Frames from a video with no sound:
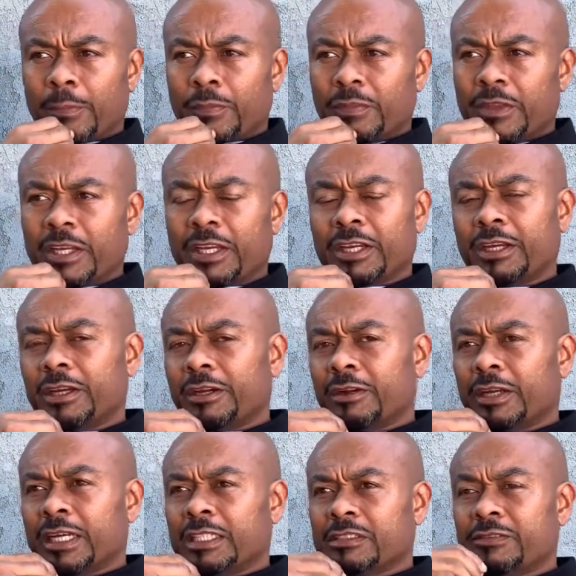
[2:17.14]
there
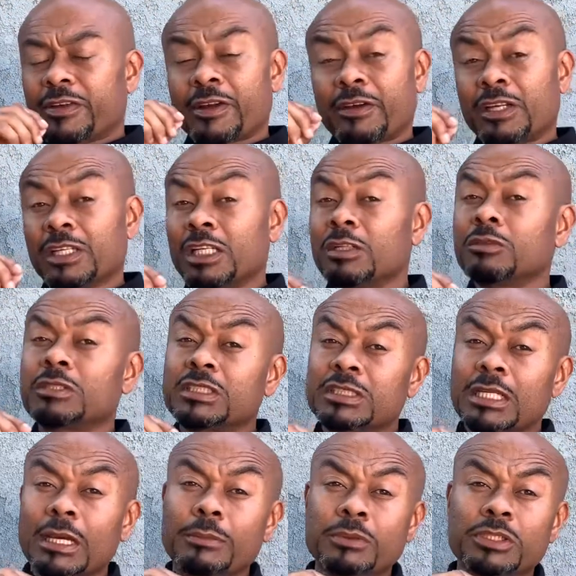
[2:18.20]
is very little
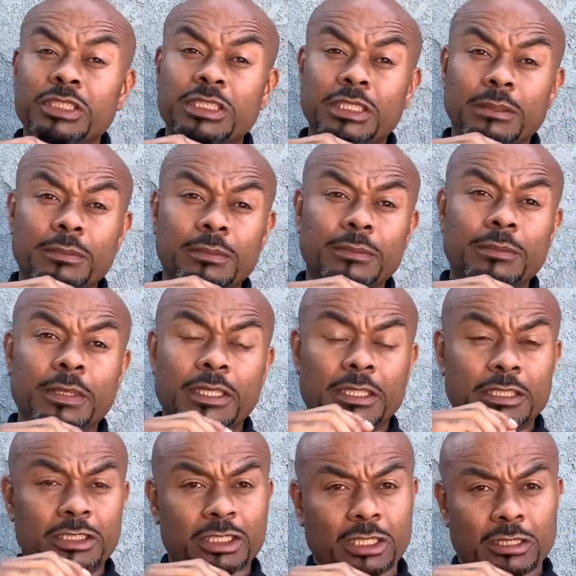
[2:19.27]
discipleship
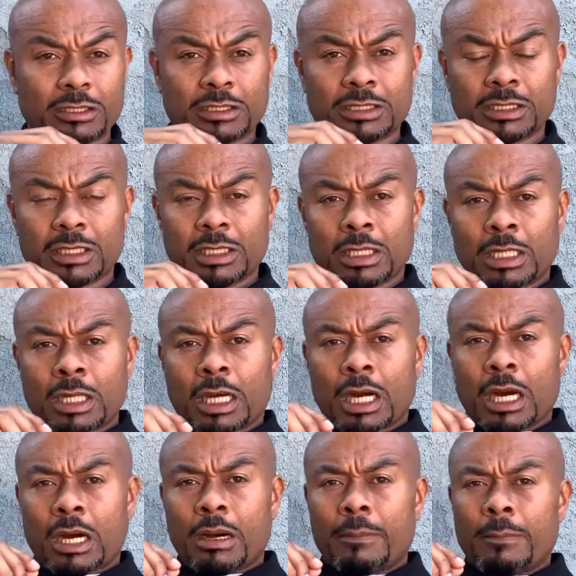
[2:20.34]
in the church.
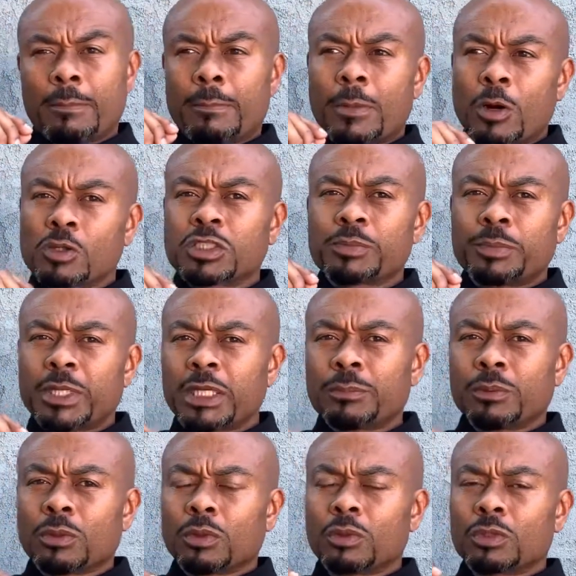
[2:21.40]
Most
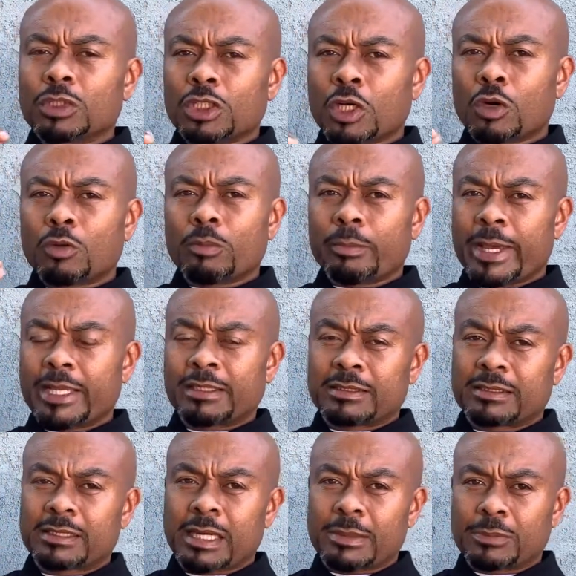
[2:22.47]
people don't make
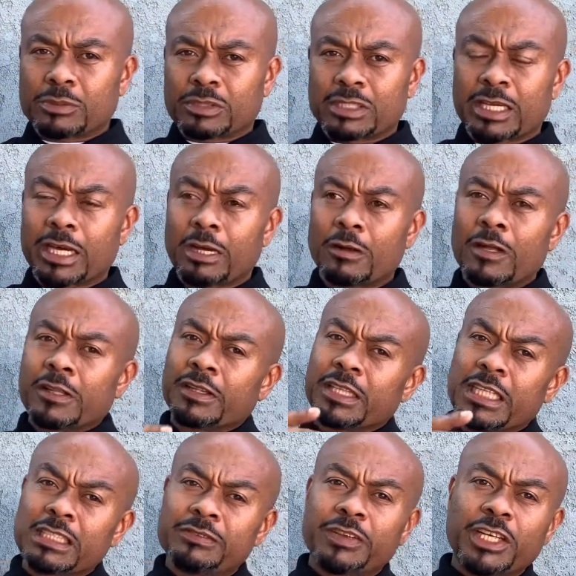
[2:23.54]
disciples. Now,
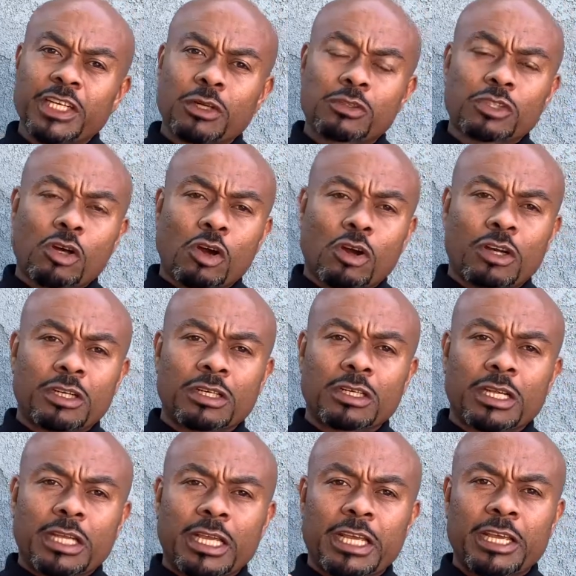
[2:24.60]
these videos aren't
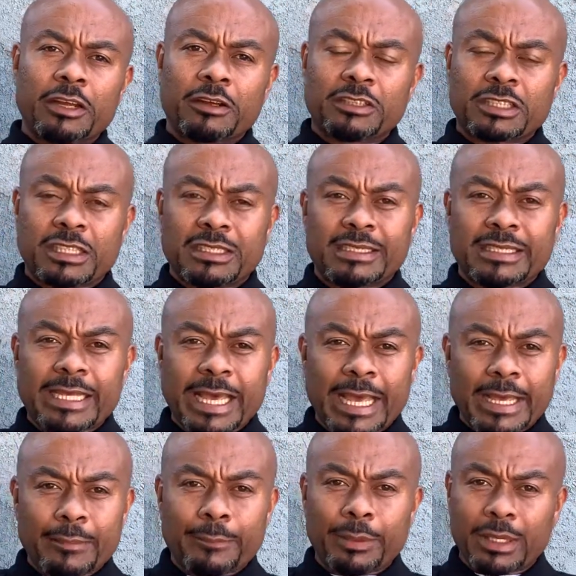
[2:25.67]
here to
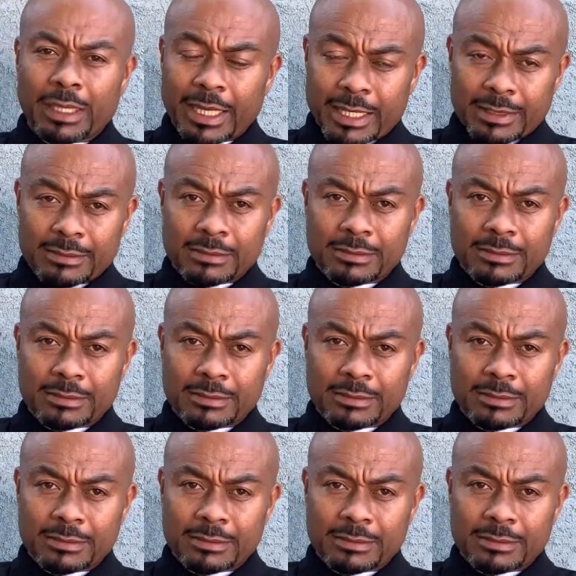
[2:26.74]
take place